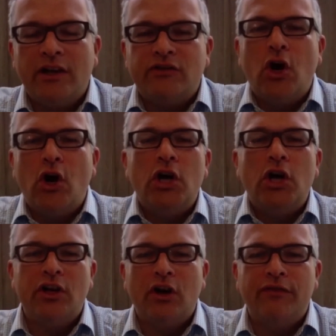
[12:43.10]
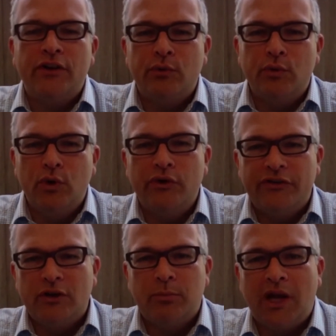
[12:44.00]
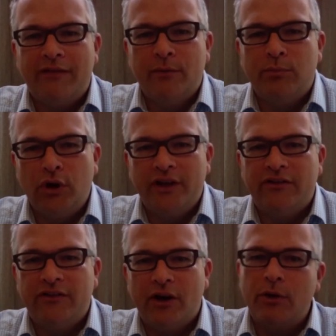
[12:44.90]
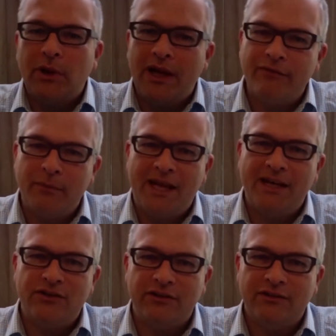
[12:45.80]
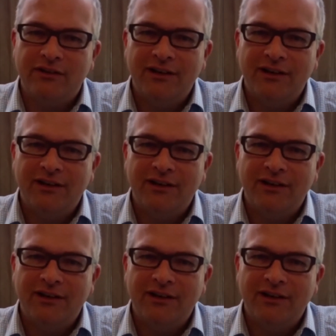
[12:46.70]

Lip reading: odd that often the rules that apply for employees don't apply for managers.